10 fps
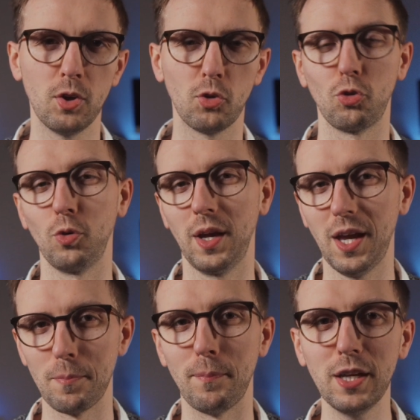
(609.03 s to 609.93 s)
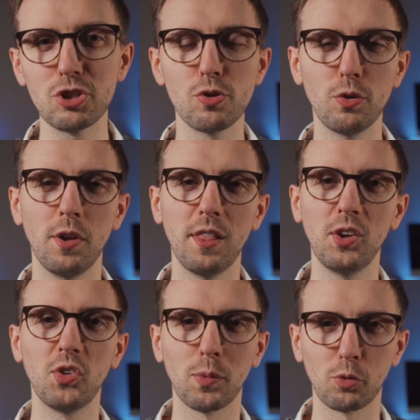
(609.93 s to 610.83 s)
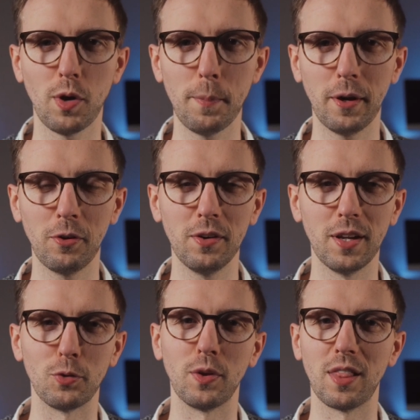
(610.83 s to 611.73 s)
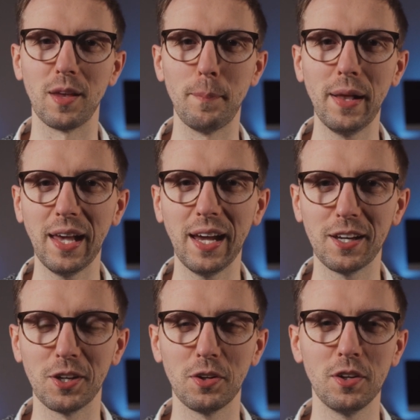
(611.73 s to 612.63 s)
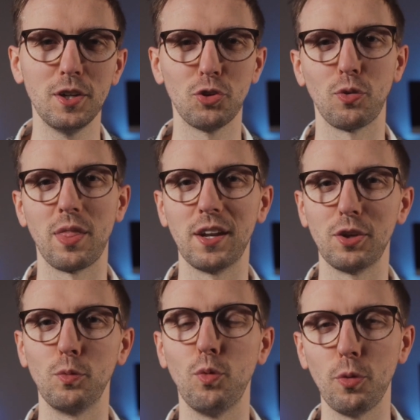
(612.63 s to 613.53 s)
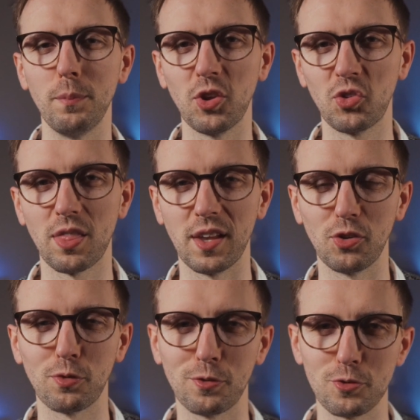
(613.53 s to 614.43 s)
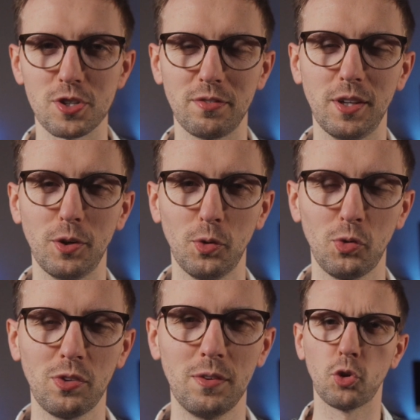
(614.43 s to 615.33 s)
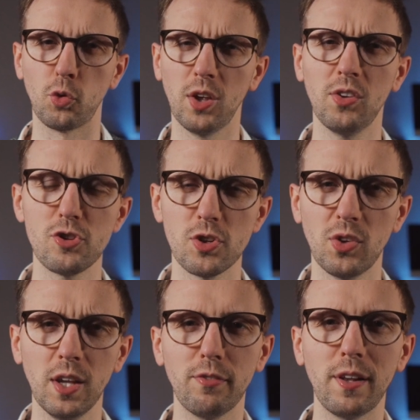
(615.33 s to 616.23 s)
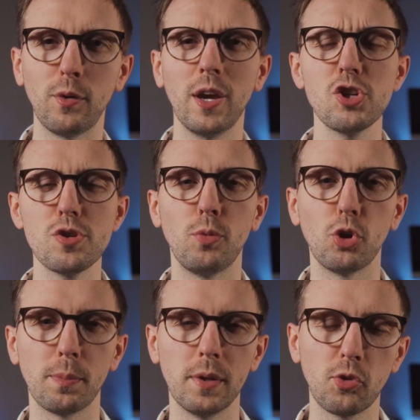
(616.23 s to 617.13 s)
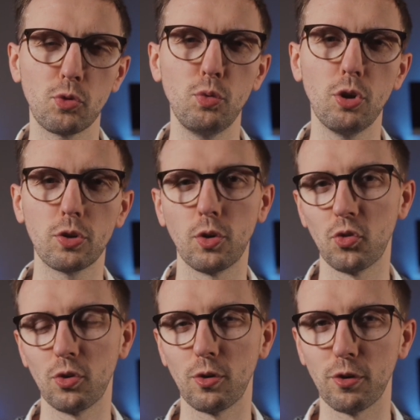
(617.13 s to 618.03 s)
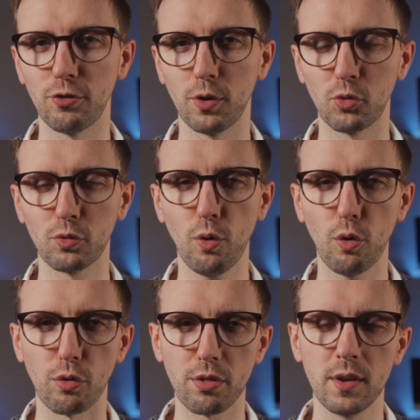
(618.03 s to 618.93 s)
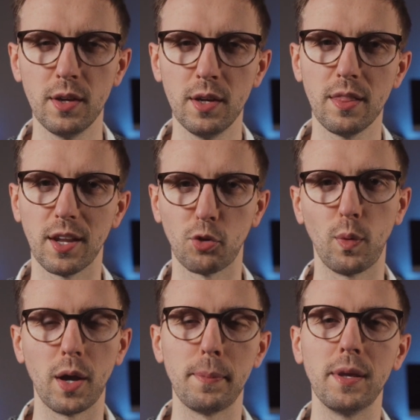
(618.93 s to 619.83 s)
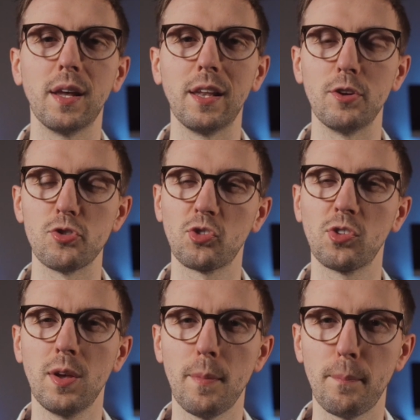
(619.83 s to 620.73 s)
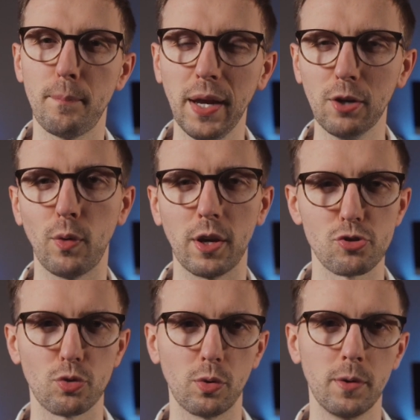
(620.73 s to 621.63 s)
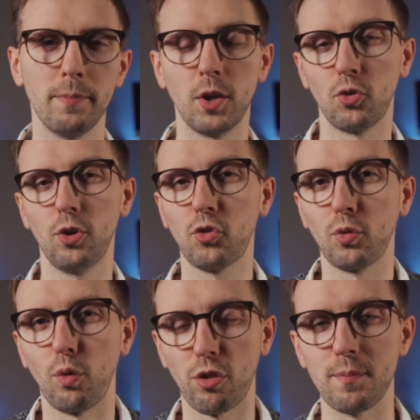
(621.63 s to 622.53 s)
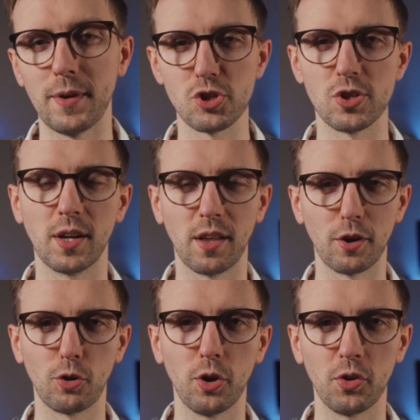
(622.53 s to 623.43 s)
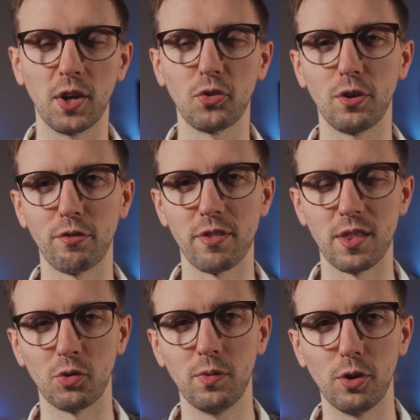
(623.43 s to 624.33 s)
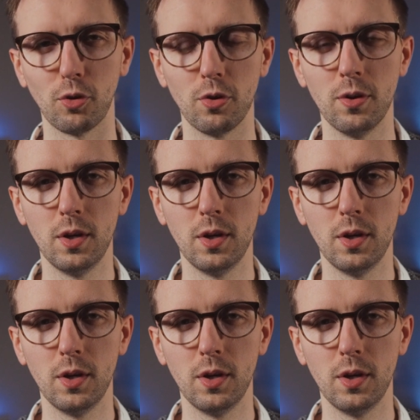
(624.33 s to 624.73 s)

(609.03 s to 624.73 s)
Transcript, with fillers: So again, make sure to hit the subscribe button and to hit the bell icon so that you won't miss these future videos. So as I just said, valuation multiples do not consider a firm's growth. That's why Peter Lynch's P E G ratio is also worth mentioning in the context of this video.